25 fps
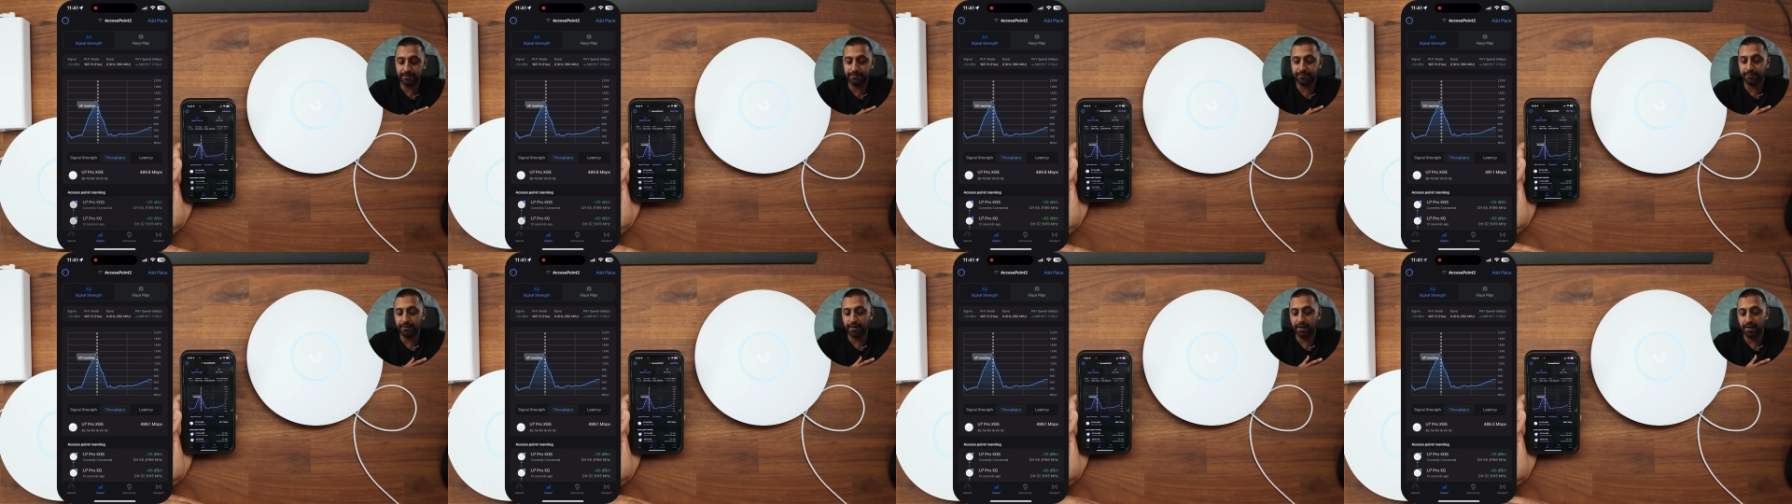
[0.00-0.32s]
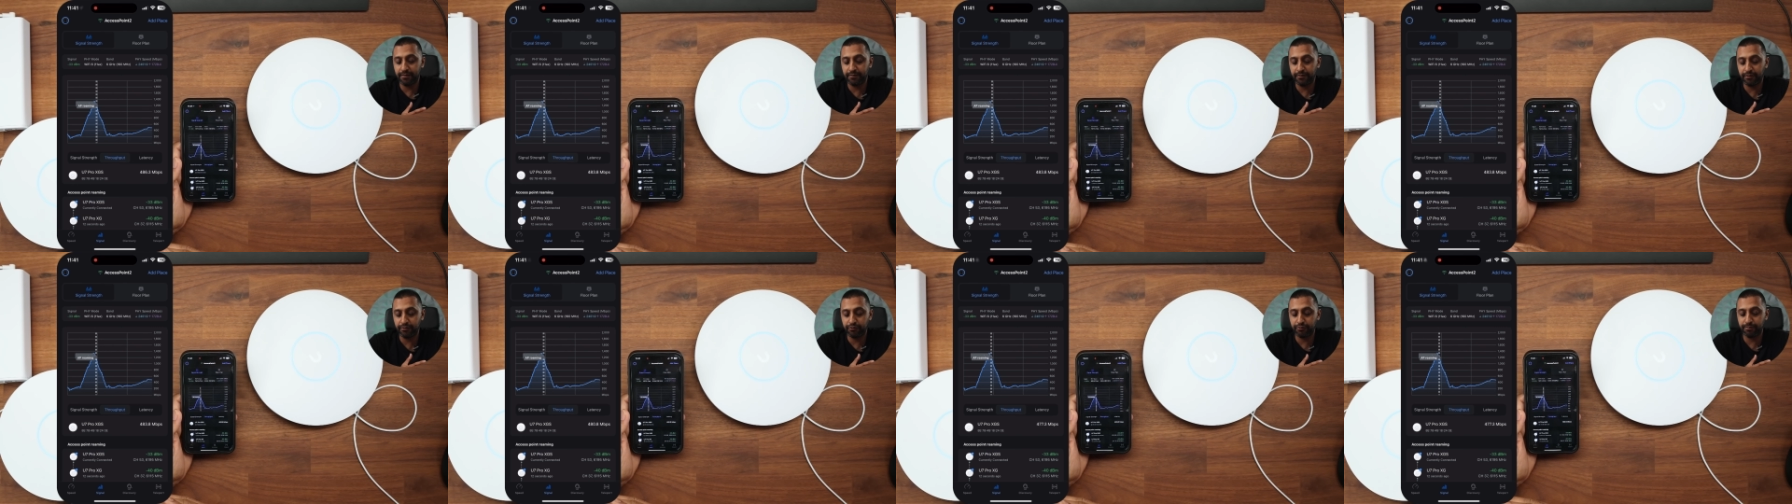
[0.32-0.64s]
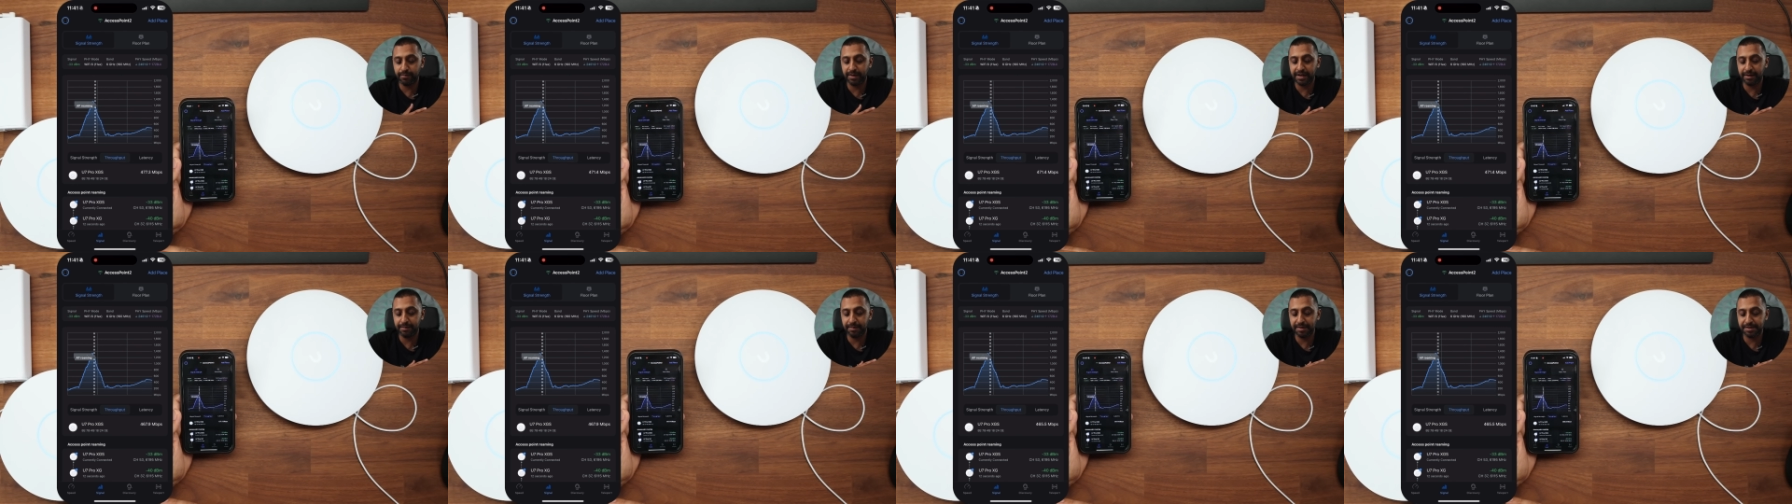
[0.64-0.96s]
500
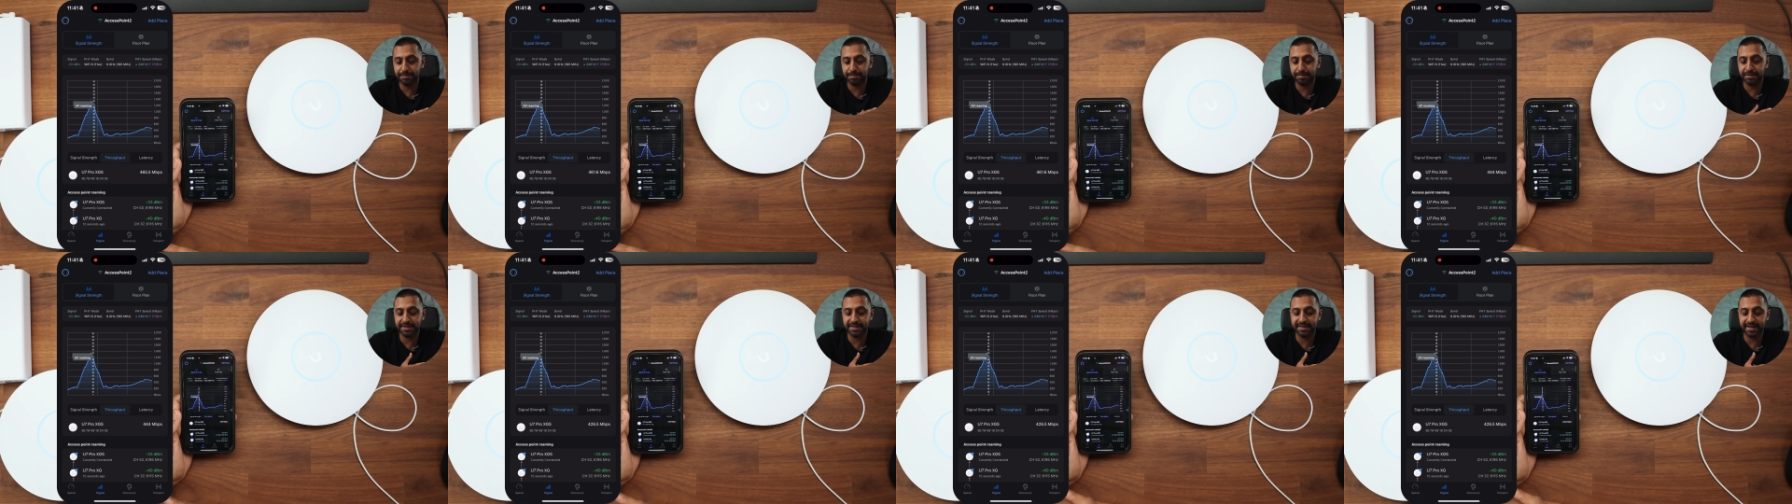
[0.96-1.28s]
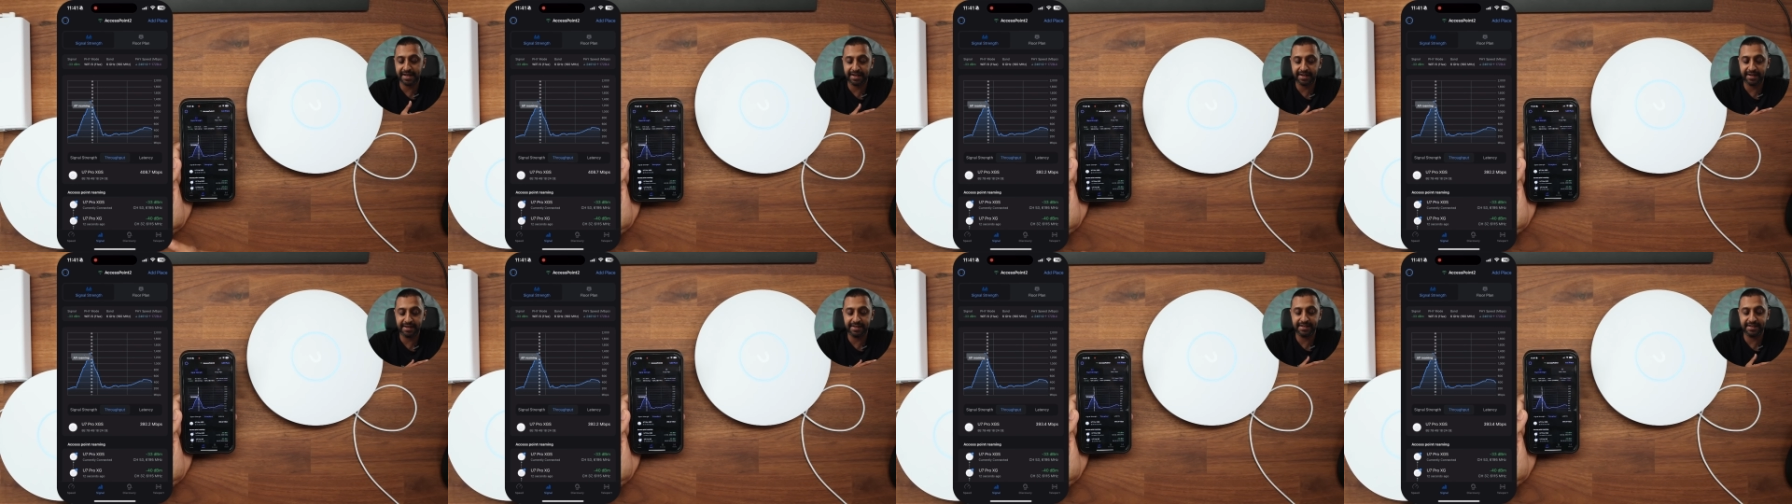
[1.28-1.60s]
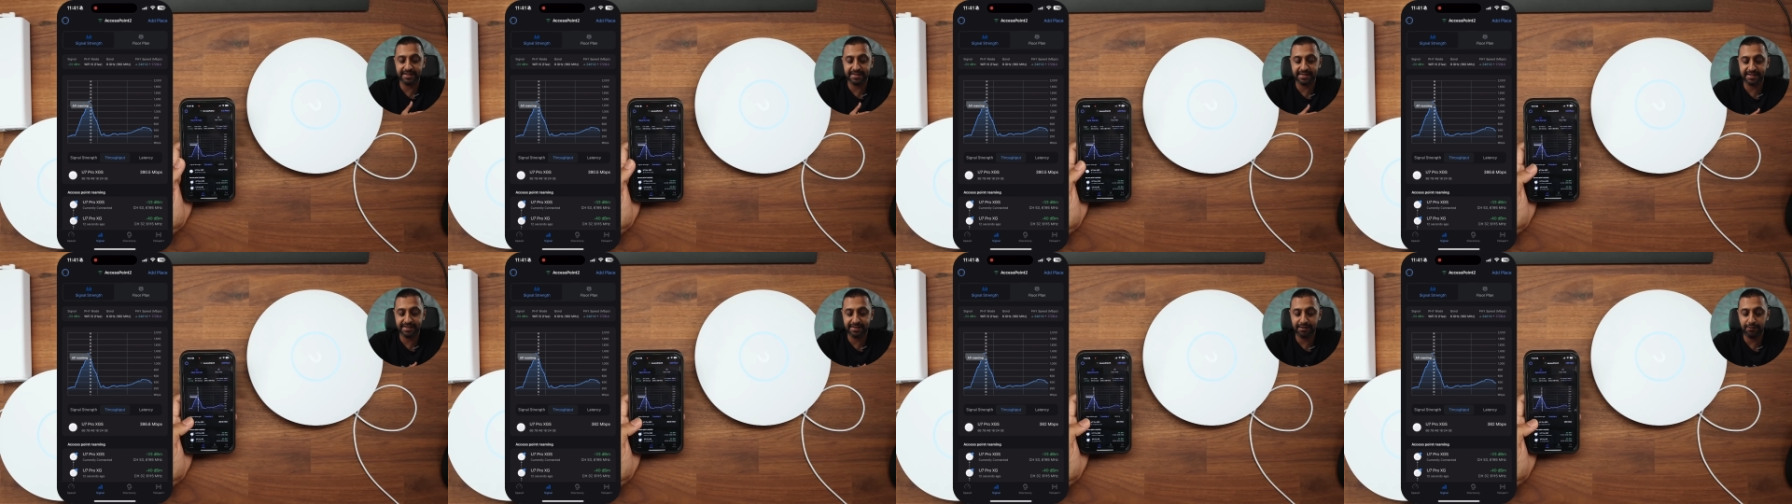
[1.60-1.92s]
megabits per second.
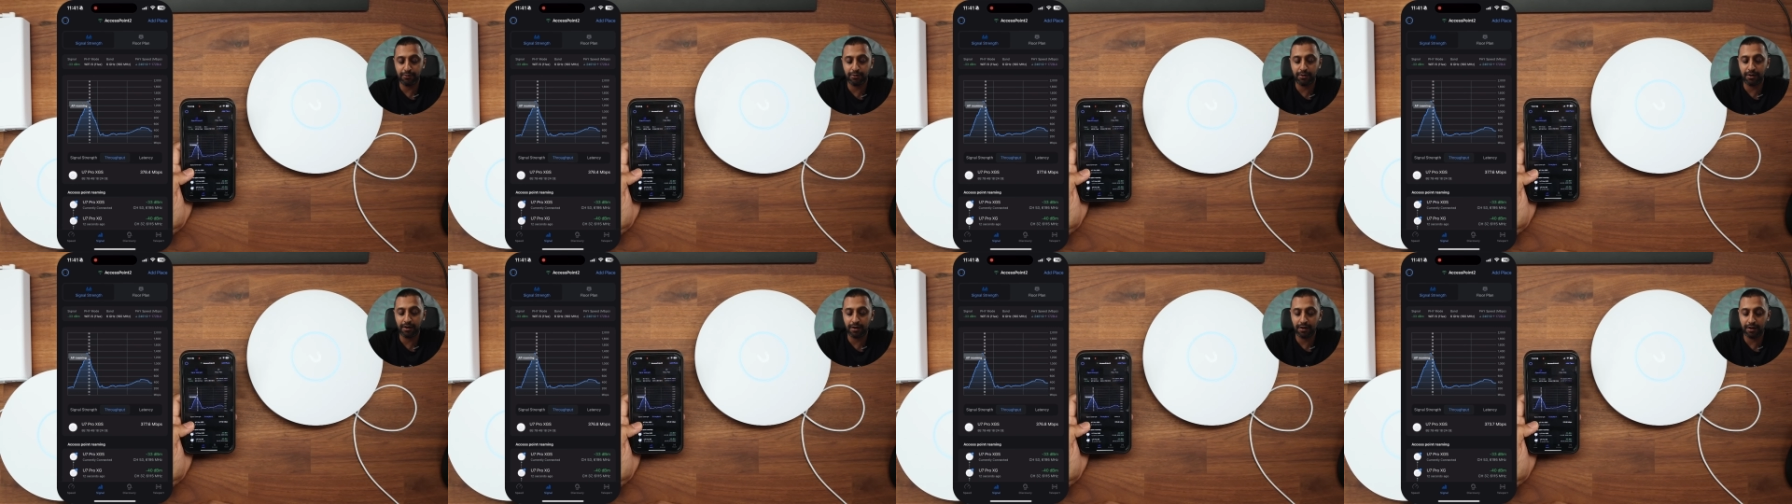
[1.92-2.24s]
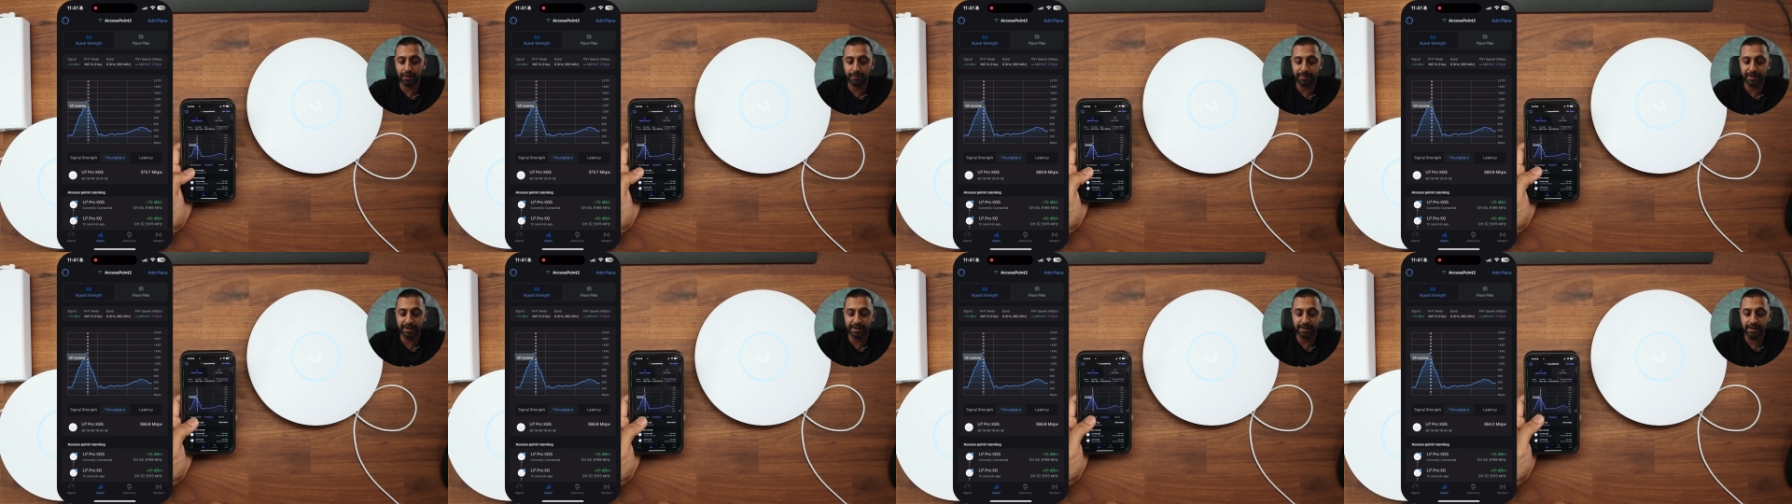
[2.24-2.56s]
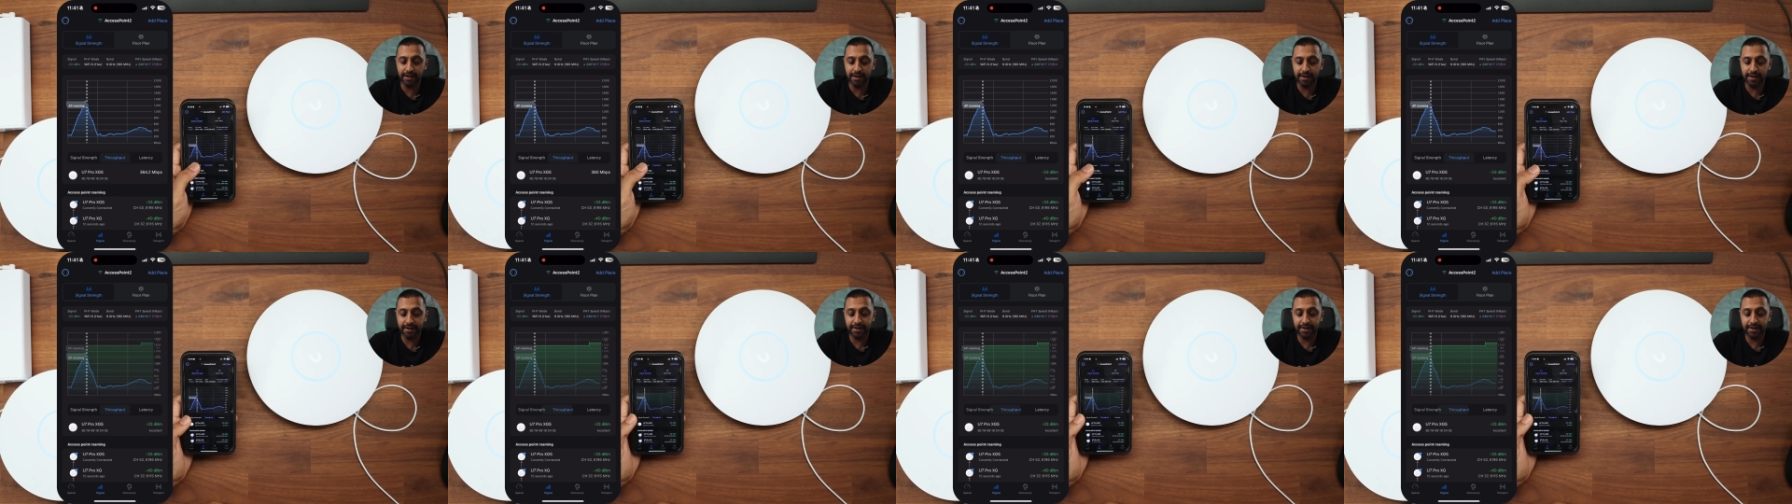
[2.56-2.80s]
It's still climbing.